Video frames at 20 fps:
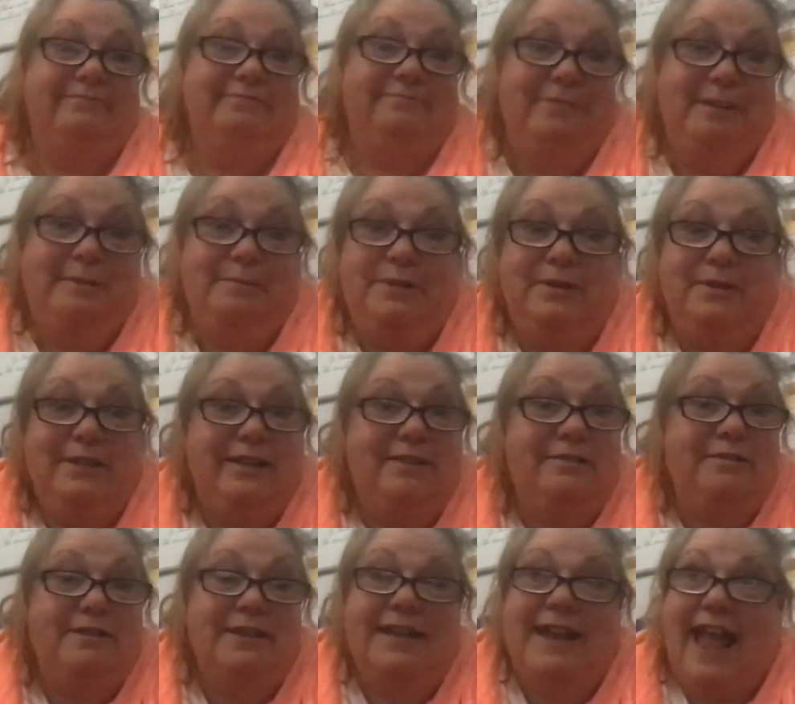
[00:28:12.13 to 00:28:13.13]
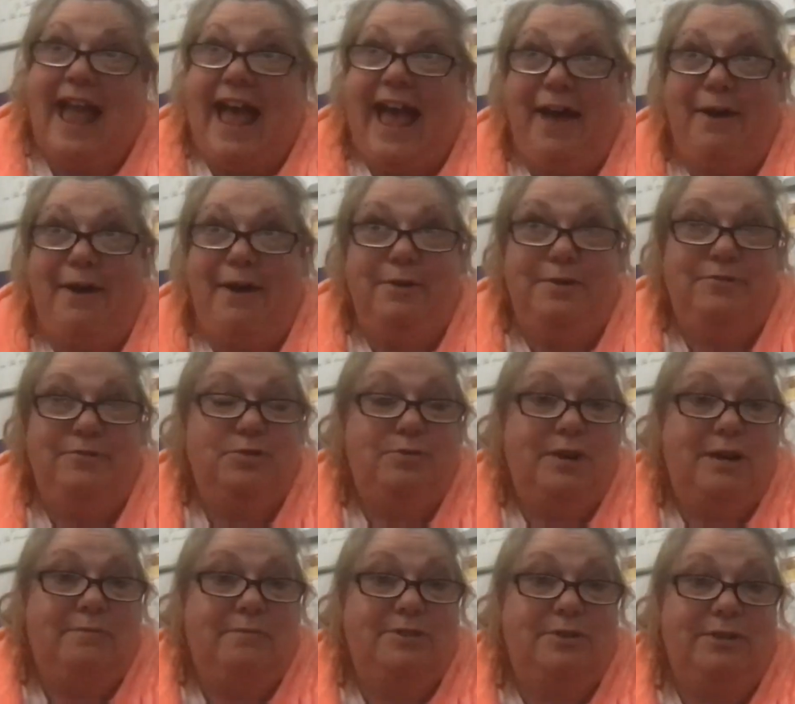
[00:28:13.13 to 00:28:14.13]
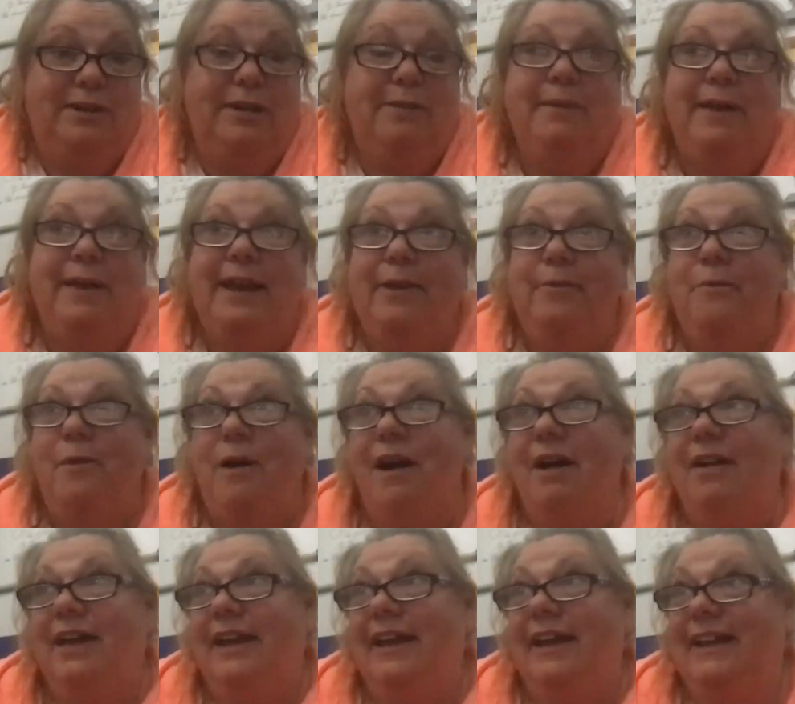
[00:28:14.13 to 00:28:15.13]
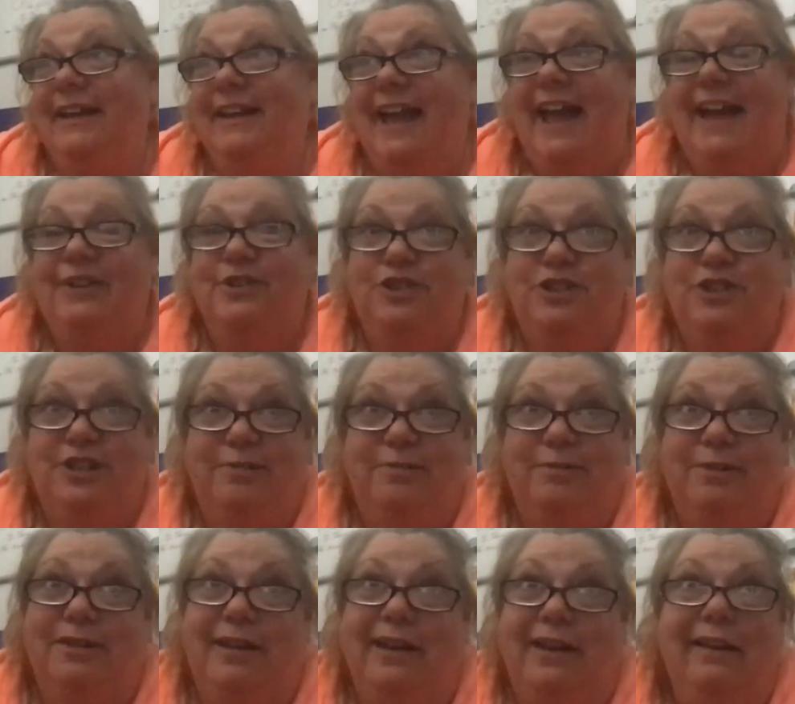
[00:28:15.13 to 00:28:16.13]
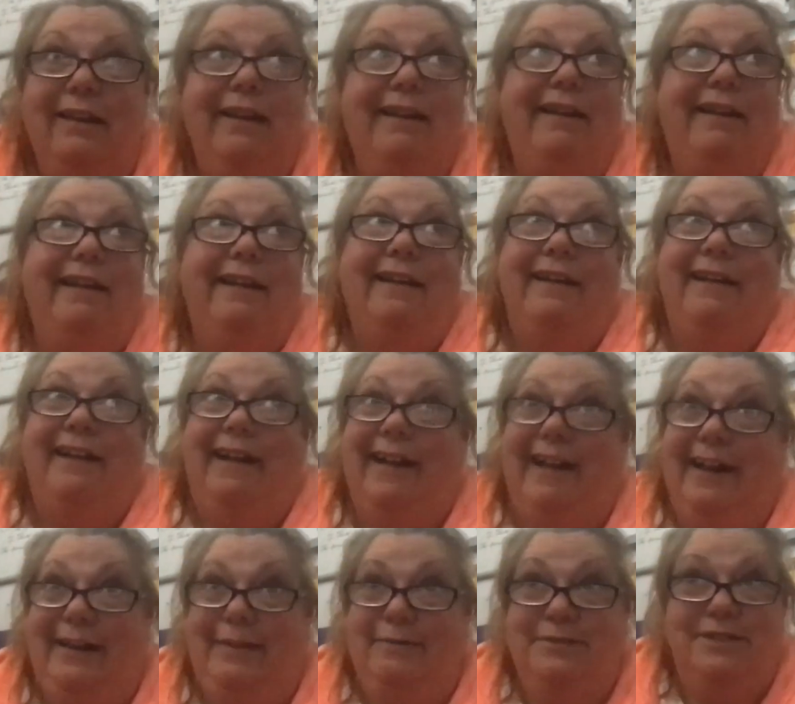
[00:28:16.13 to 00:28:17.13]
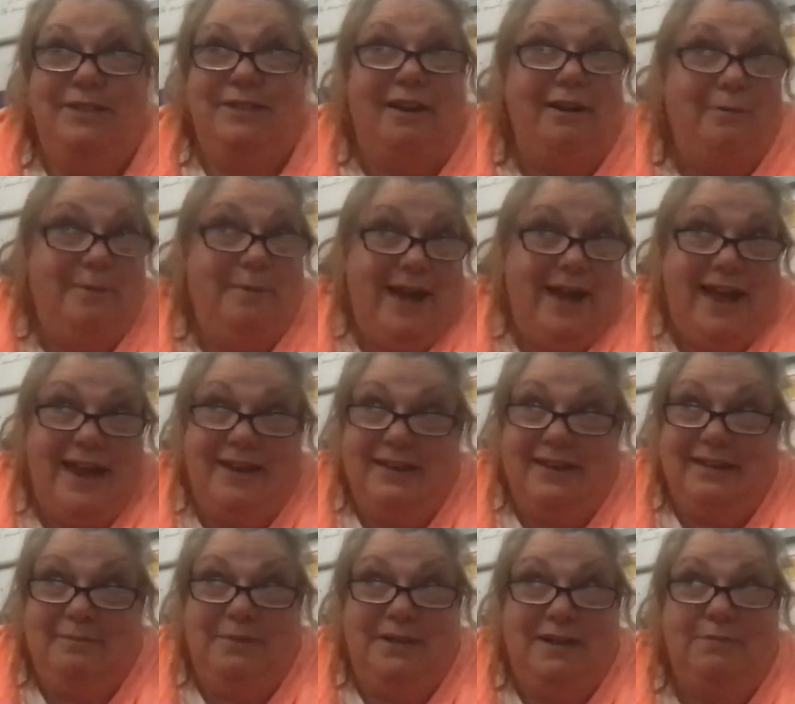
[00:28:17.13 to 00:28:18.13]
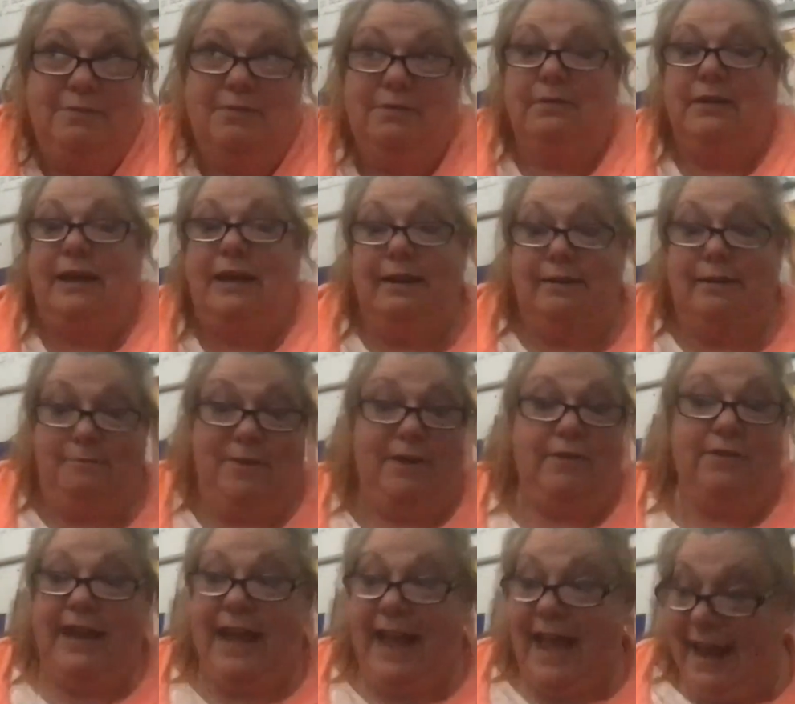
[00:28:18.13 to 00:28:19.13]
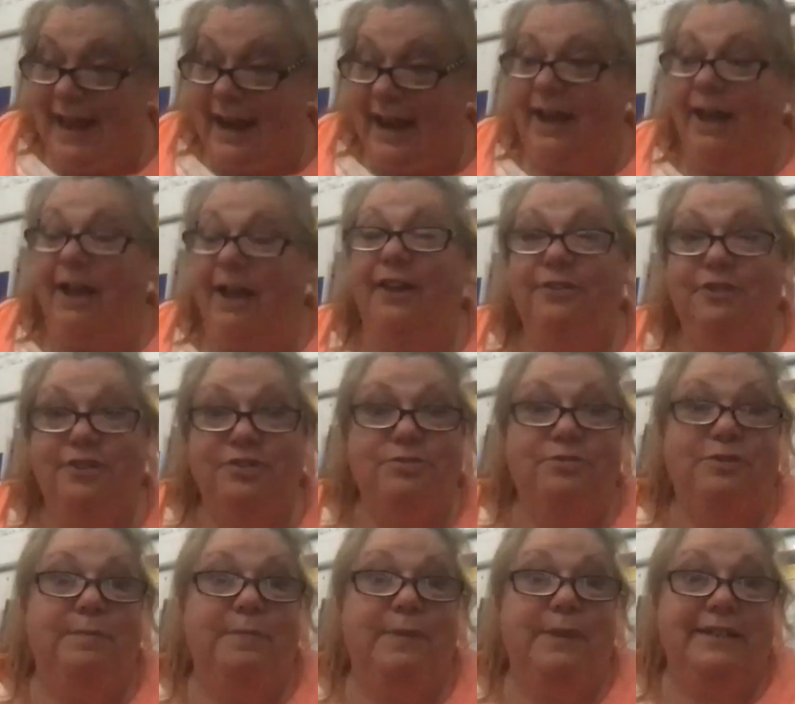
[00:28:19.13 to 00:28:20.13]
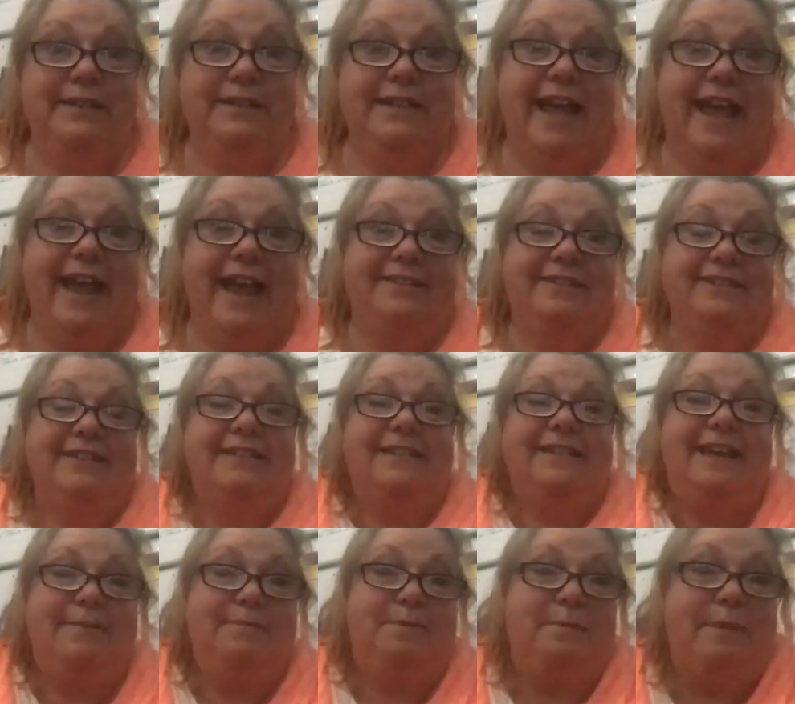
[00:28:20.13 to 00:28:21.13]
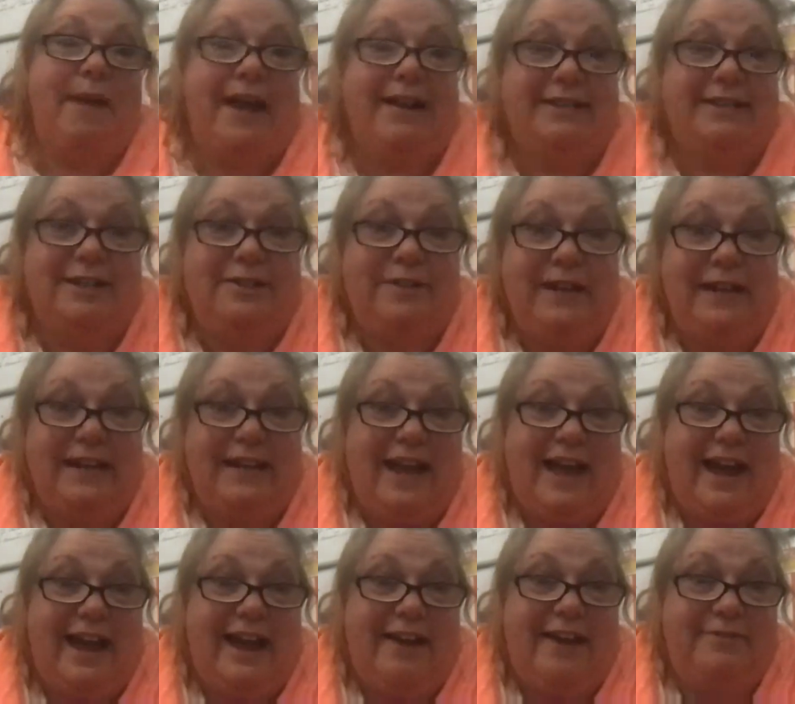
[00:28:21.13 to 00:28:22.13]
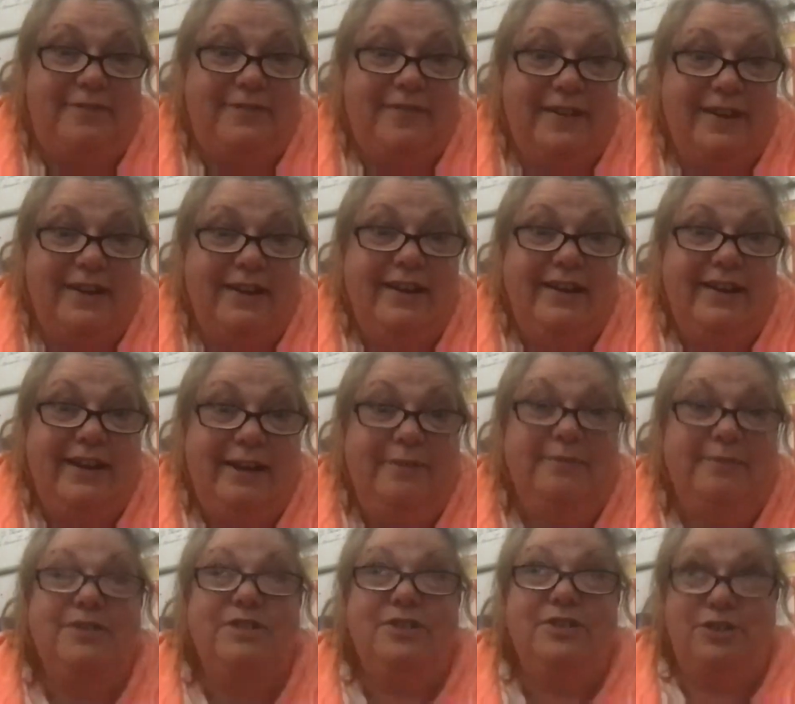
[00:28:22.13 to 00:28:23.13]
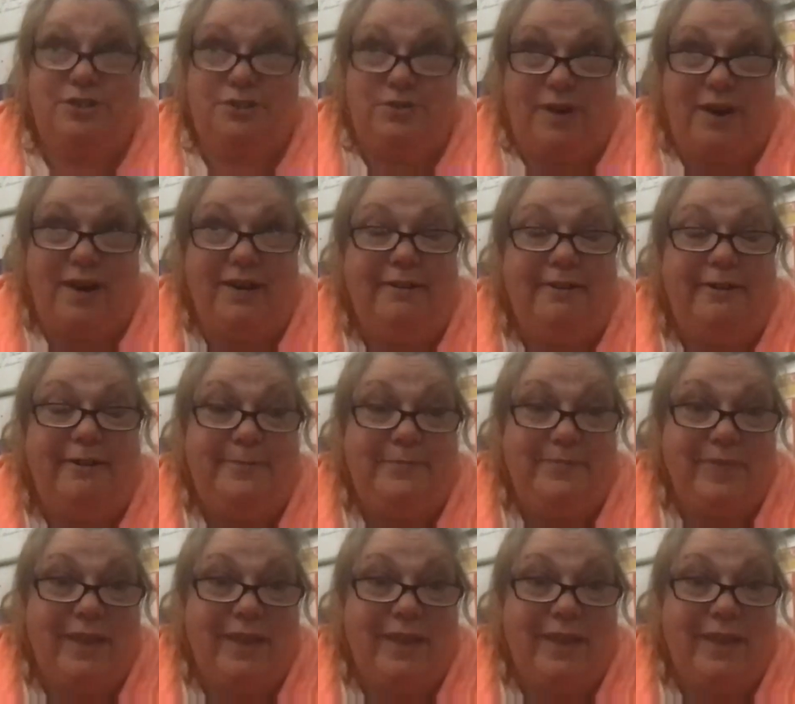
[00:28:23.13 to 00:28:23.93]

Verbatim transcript: We were literally out of shrimp. So, anybody walking in last year, we're like, I am sorry. We had we were like we only had a hundred shrimp in the tank just to keep the bacteria alive. It was a struggle.